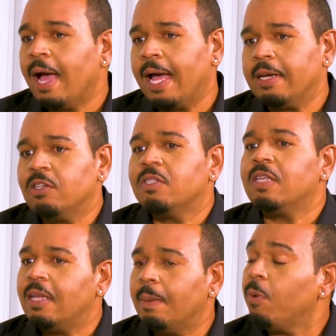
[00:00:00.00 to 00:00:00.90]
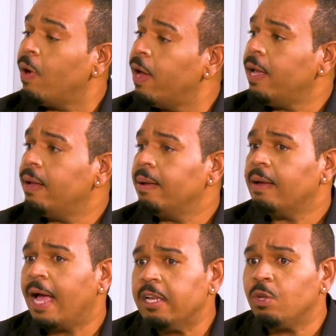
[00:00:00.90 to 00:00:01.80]
And just said that, boy,
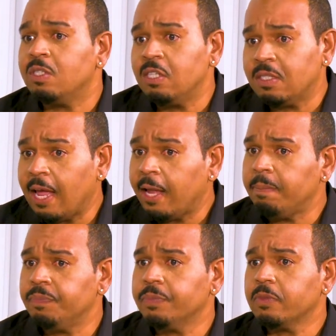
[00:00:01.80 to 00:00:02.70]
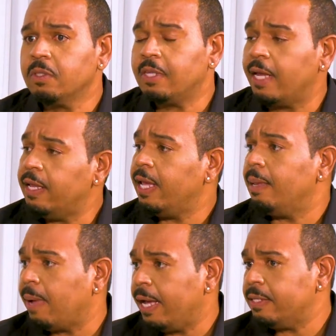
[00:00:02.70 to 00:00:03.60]
I'll use this time to
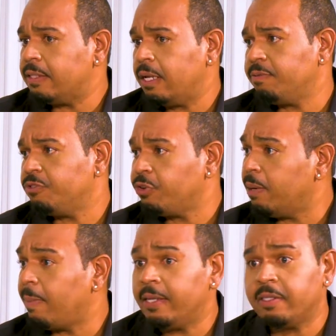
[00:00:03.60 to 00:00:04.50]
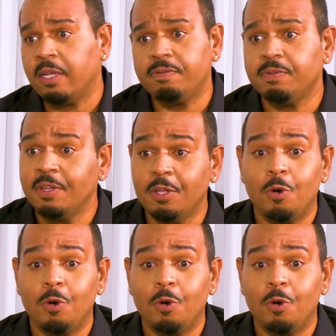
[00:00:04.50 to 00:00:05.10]
educate myself, train myself.